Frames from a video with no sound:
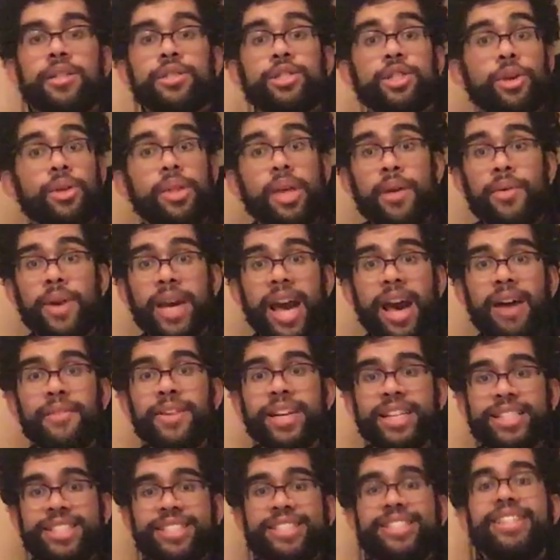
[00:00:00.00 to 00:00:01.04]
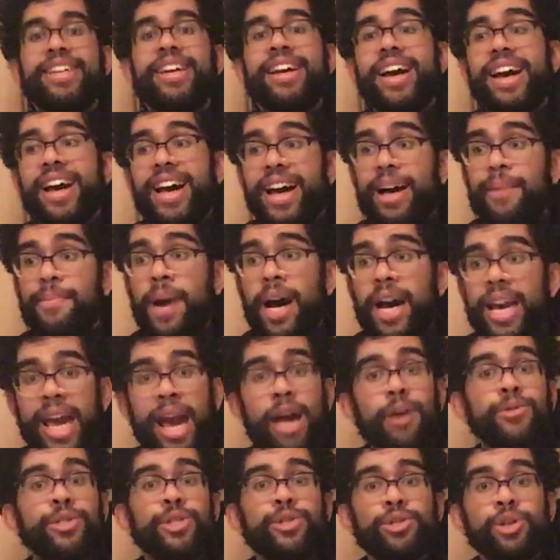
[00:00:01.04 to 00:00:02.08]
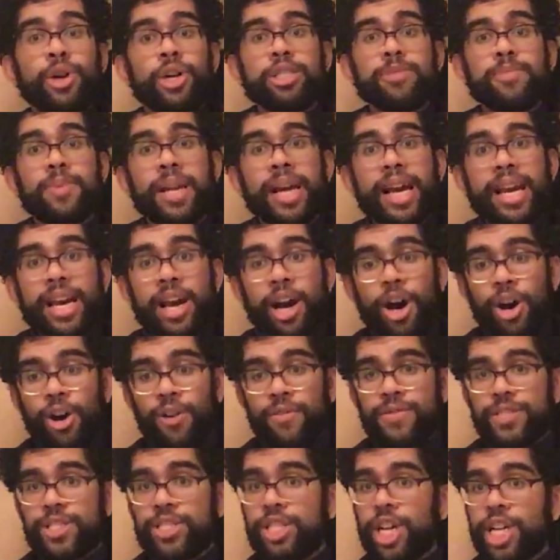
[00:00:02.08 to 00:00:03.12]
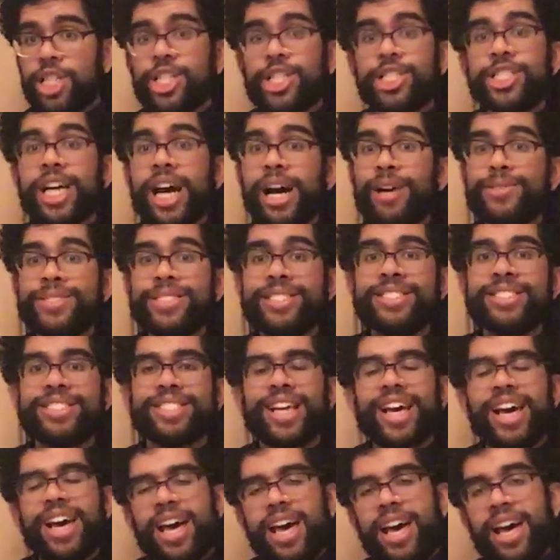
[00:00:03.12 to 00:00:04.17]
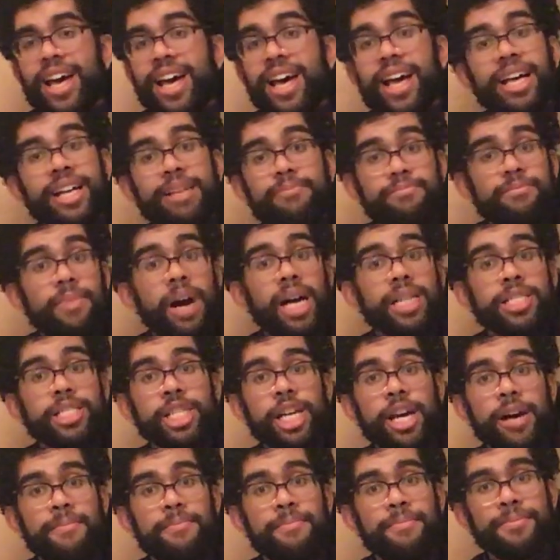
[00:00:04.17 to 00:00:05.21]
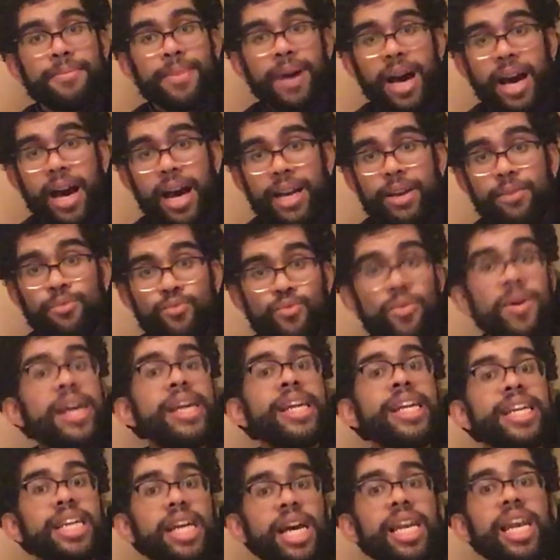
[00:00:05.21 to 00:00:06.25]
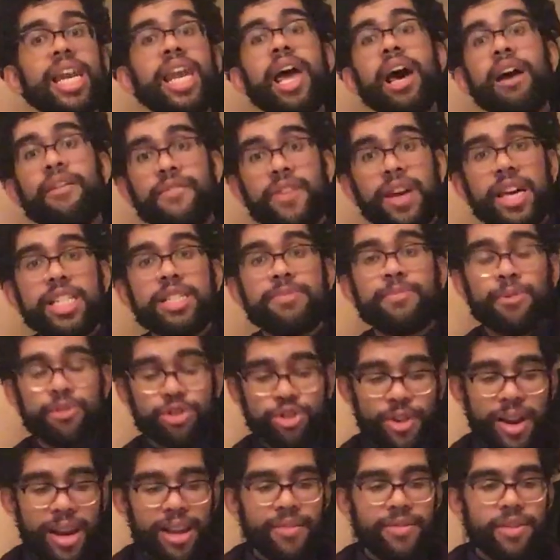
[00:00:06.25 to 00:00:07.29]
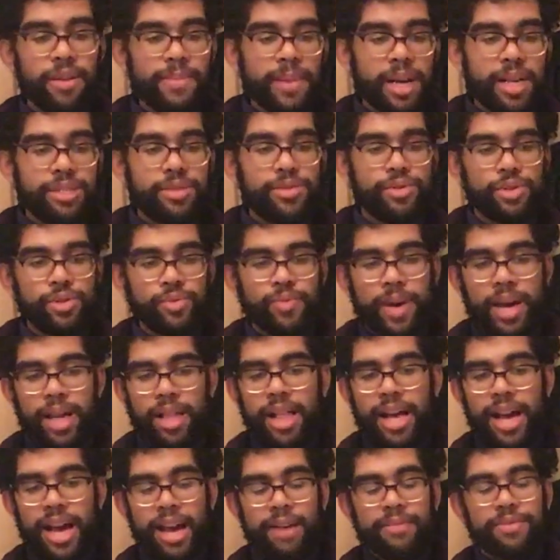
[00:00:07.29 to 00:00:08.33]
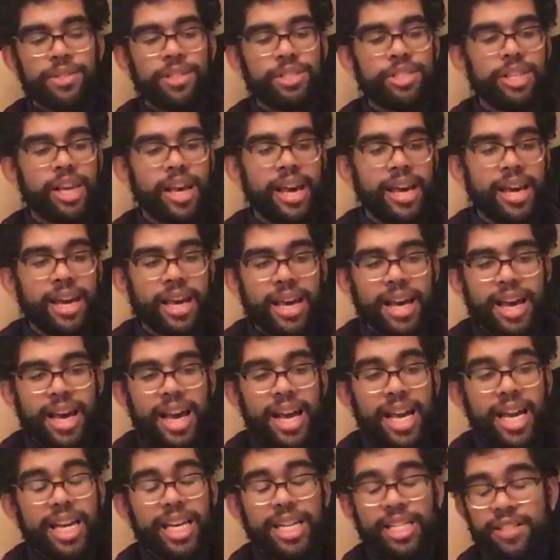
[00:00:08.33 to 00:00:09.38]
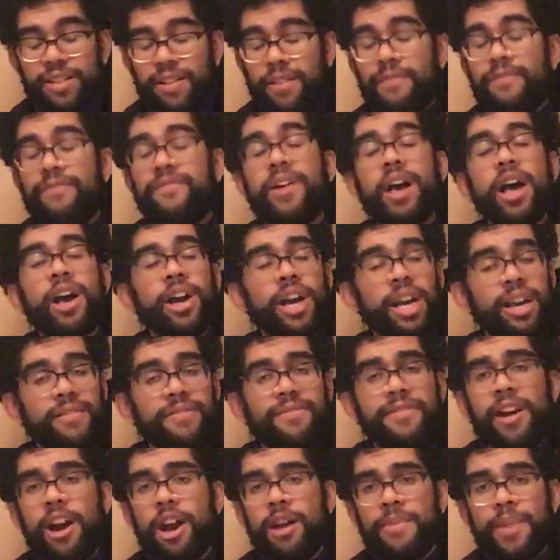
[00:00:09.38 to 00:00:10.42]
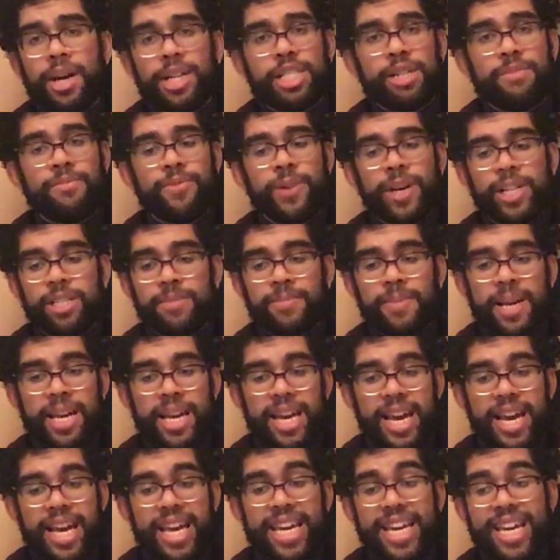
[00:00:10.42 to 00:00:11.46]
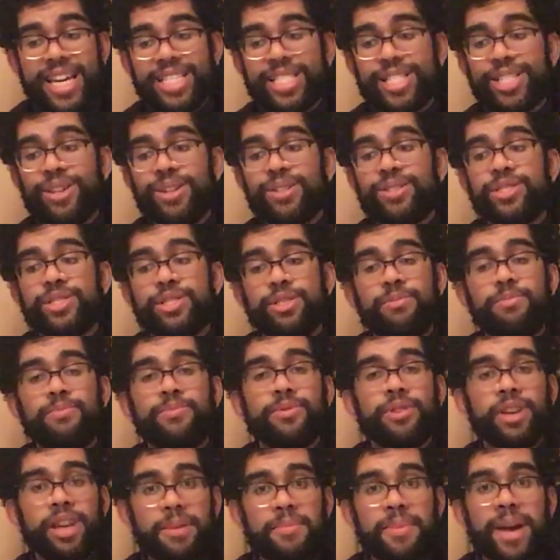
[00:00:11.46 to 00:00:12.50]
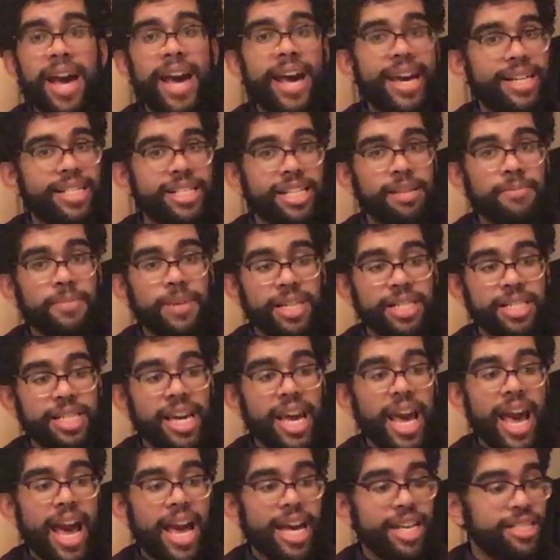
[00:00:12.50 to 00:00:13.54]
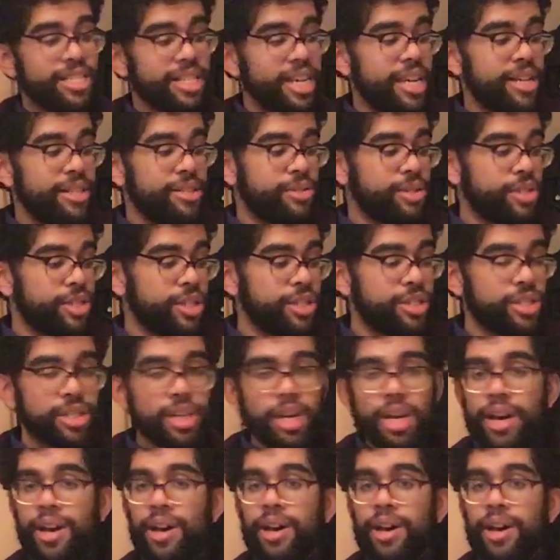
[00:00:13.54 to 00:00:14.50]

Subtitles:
So there we have it, my how-to cosplay of Sacha Dhawan's Master. I really love his portrayal of the Master as well, I have to say. He's very, very much impressed me. He has got supreme acting ability and is just